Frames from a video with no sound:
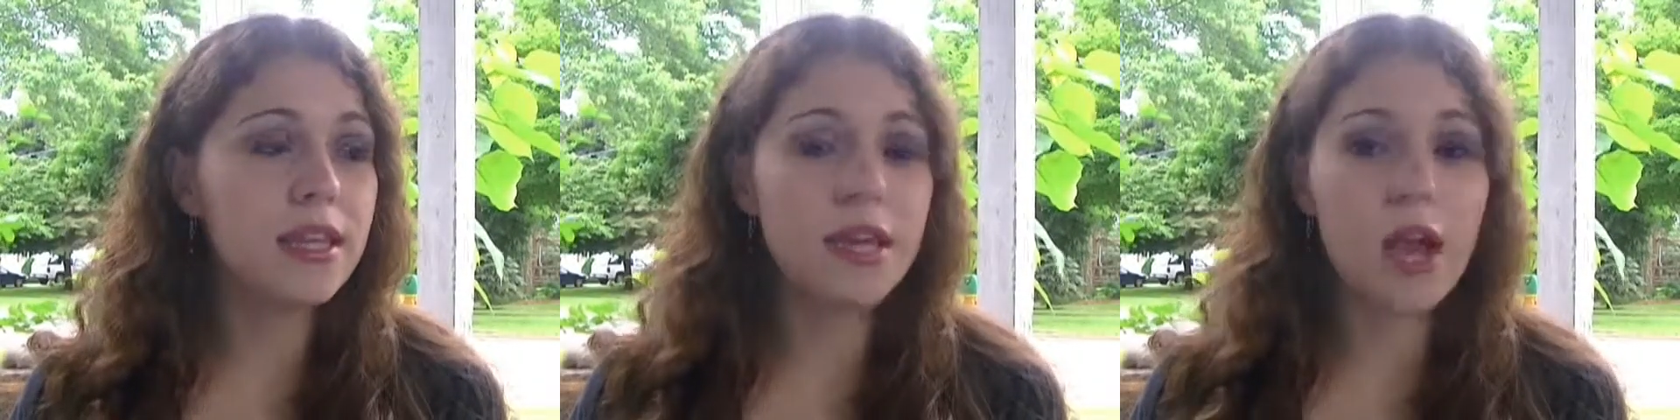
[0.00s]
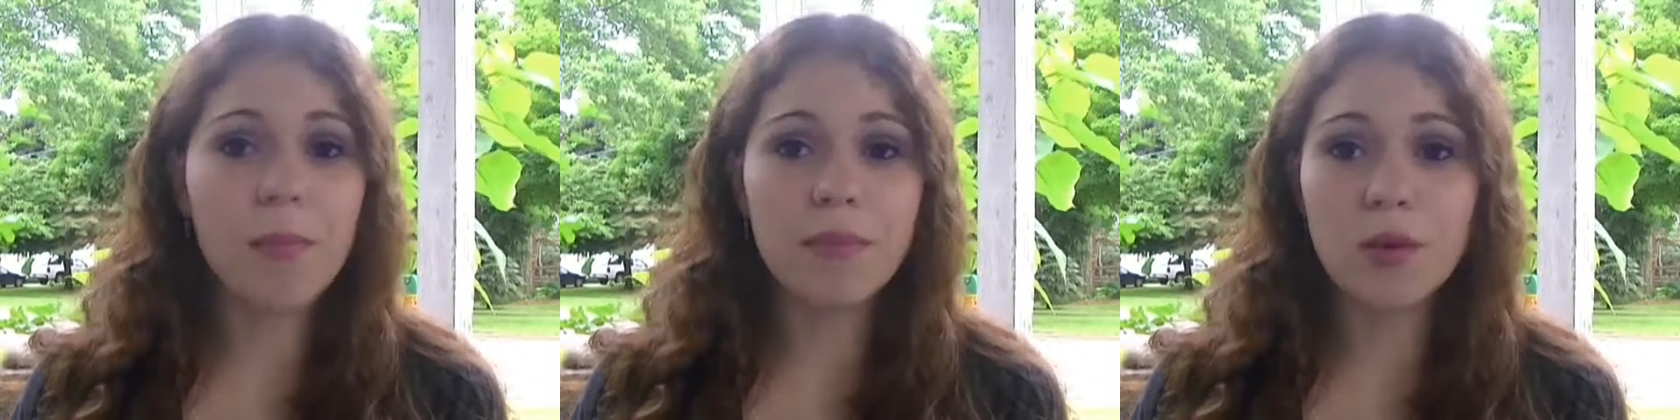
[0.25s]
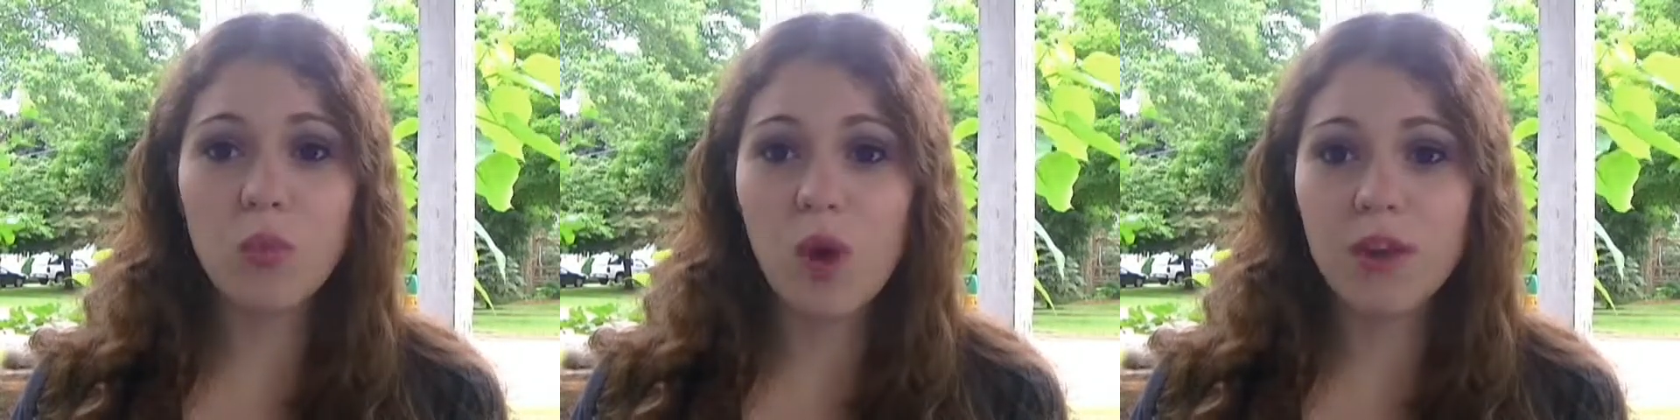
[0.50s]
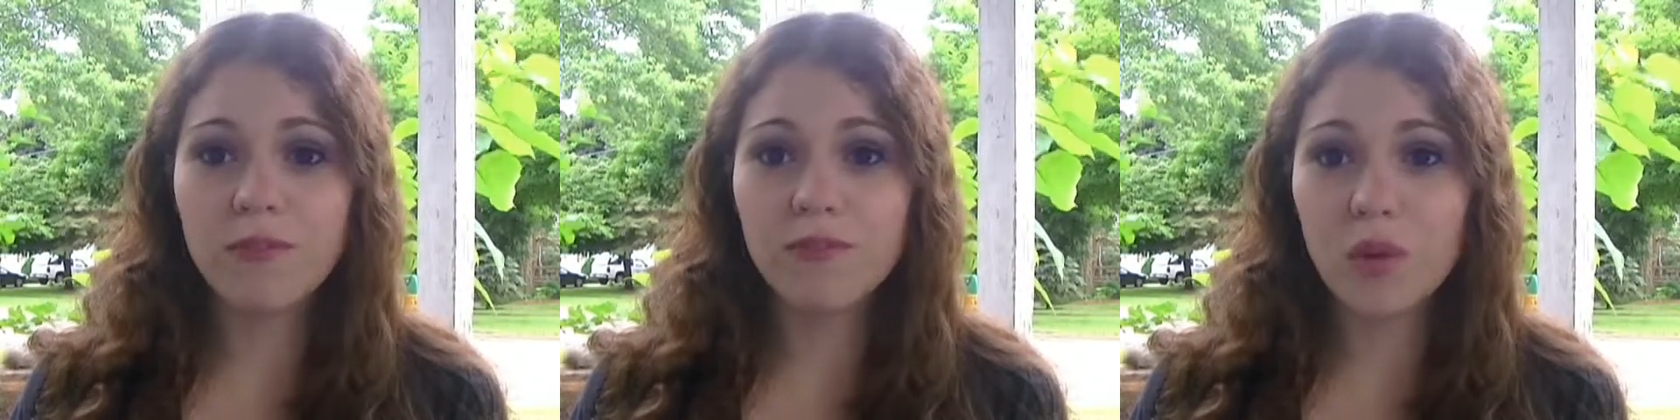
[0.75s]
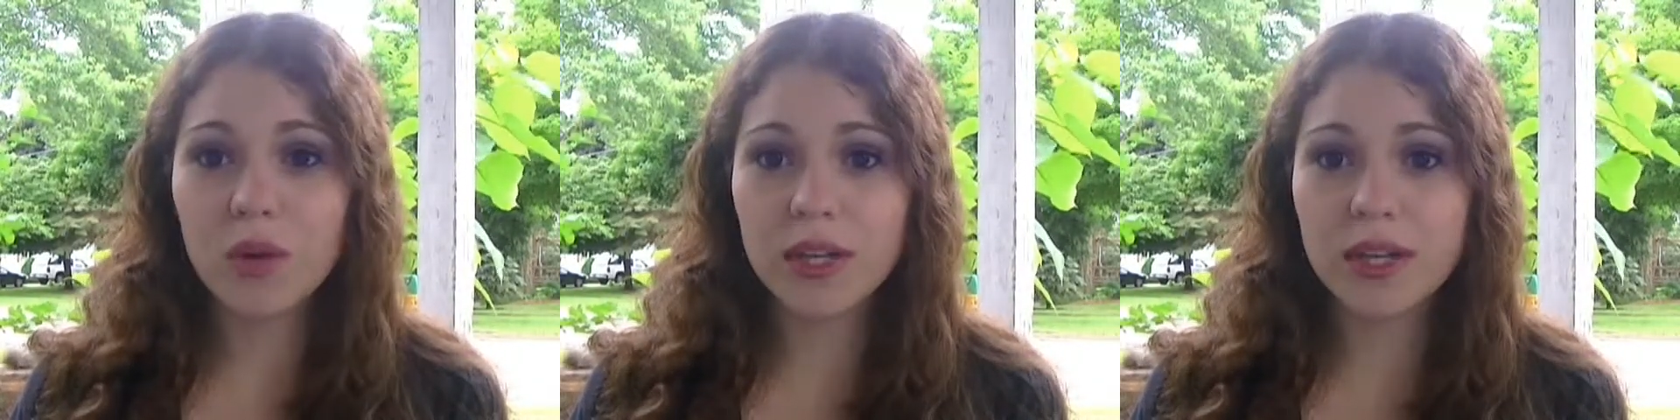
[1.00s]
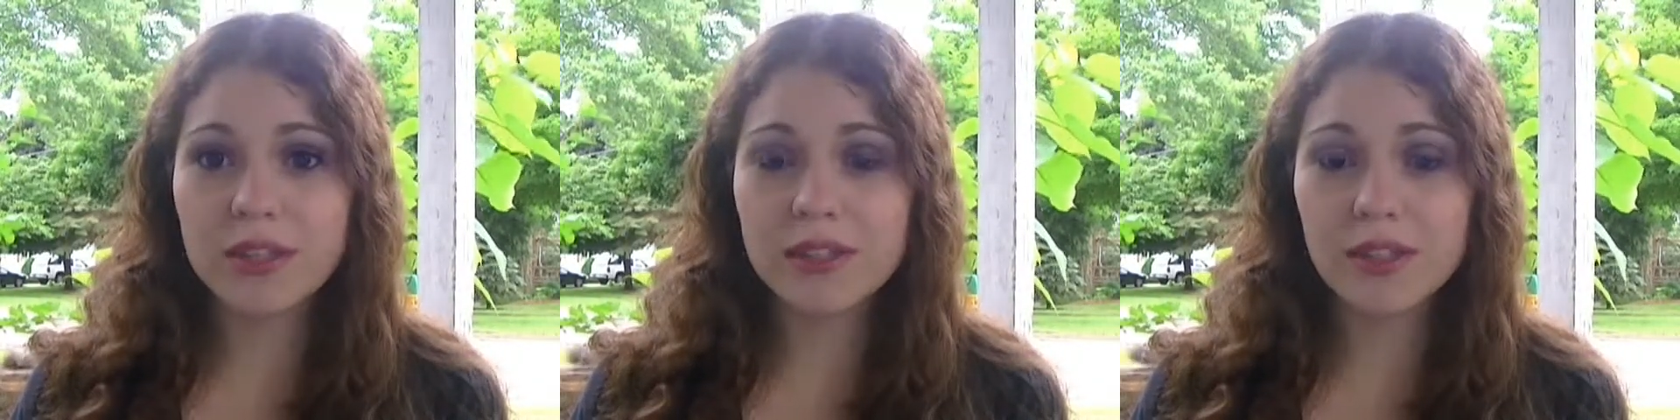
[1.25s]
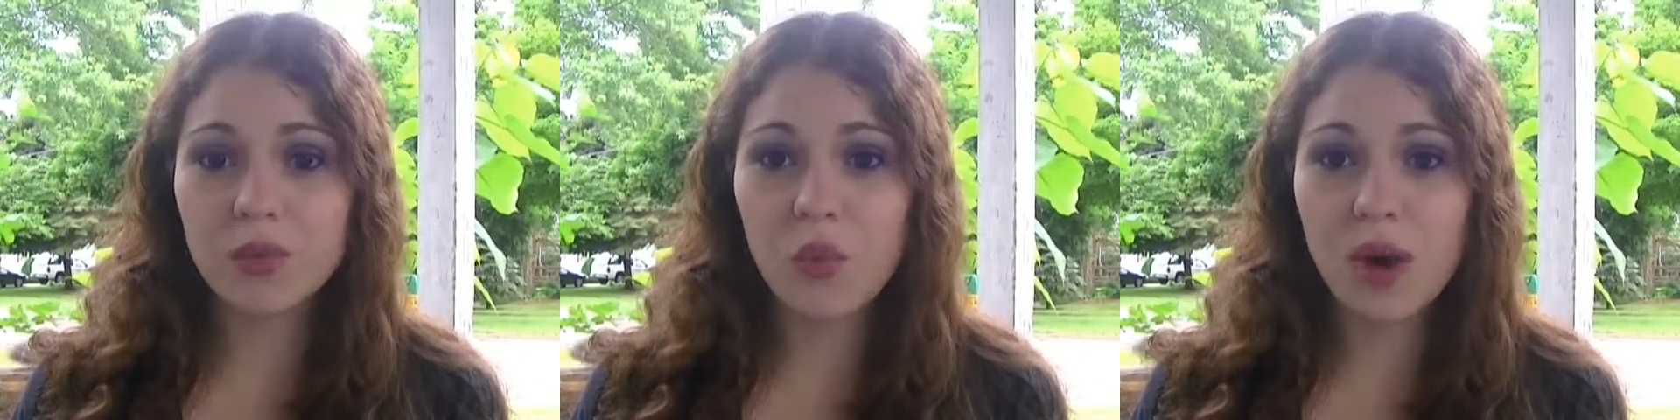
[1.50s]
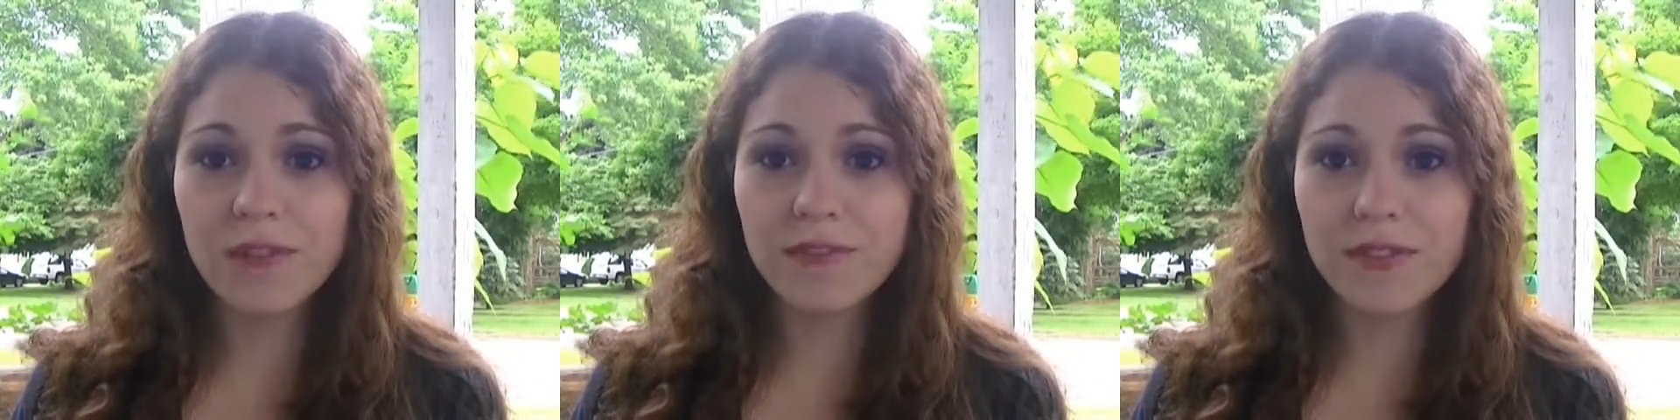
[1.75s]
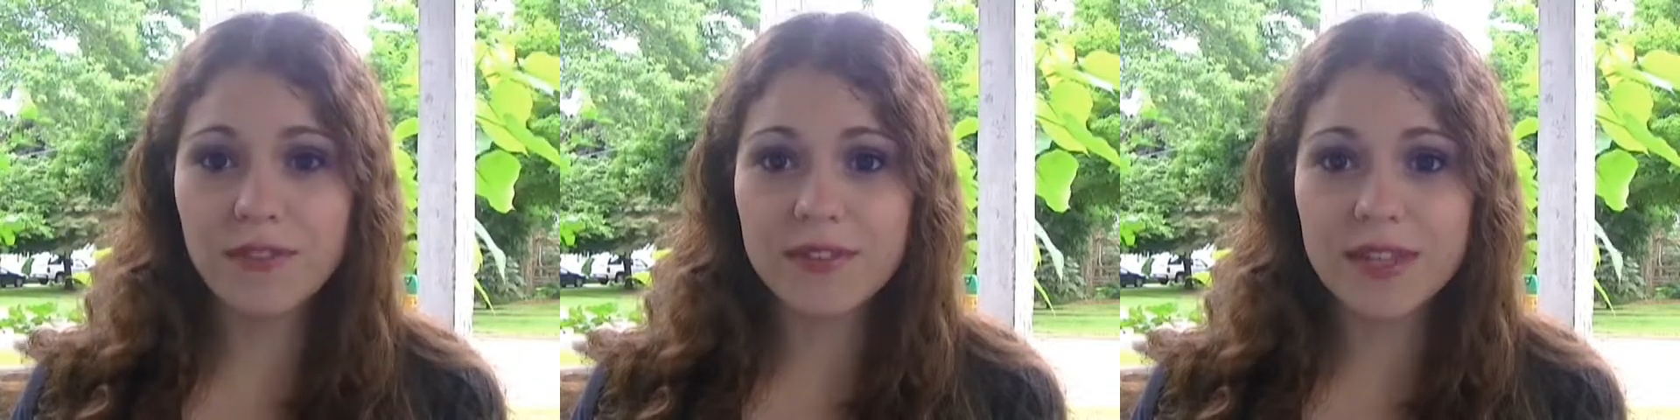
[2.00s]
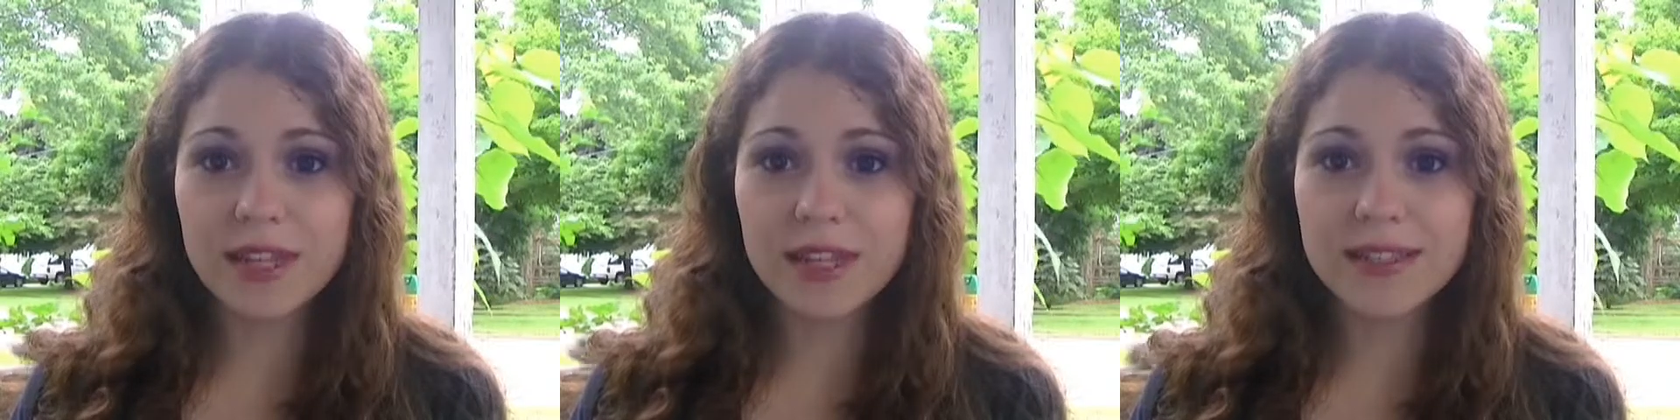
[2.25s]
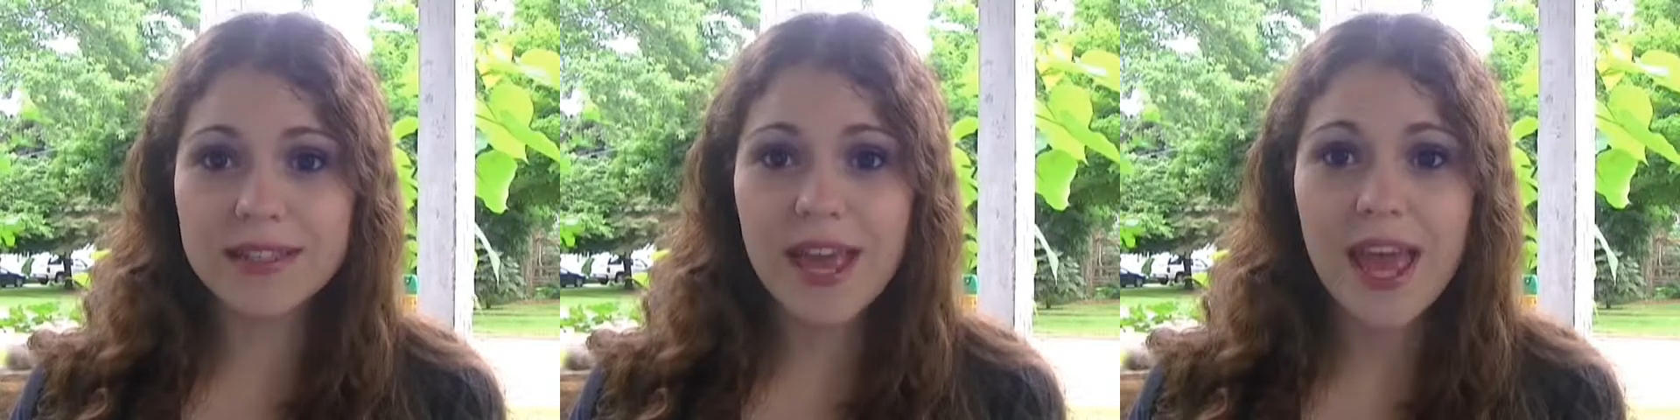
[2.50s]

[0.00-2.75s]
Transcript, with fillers: the upper 140s to 150s,